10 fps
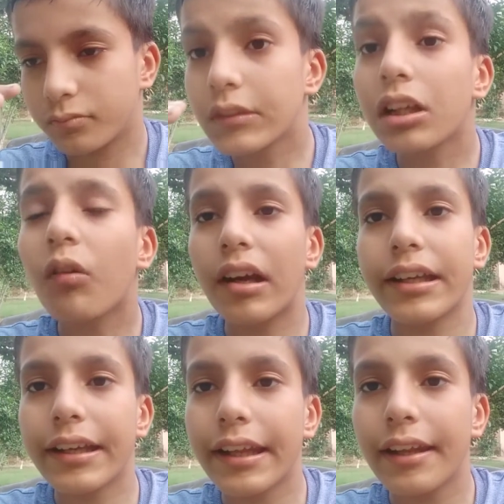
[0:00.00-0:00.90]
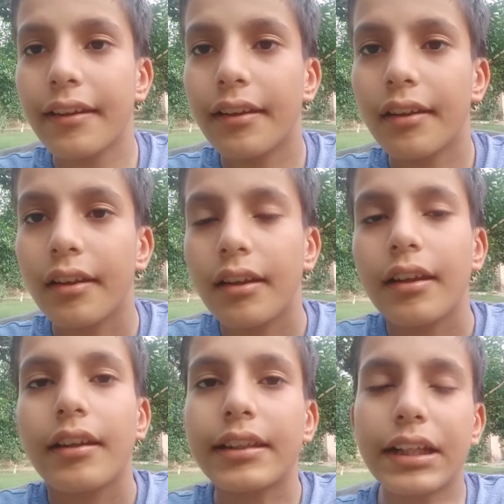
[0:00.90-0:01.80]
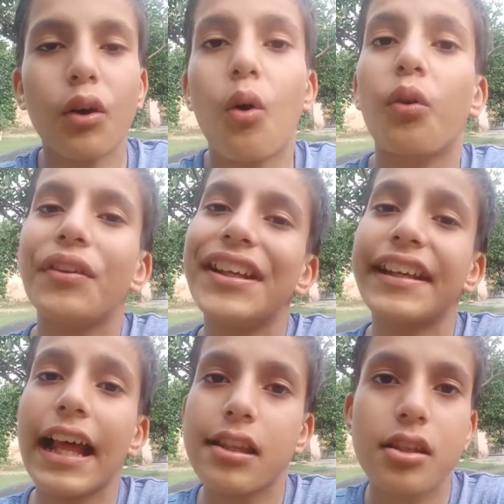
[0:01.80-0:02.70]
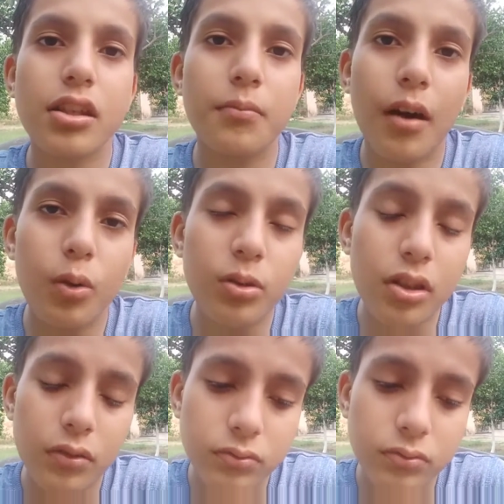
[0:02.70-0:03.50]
the quantity that only tells us about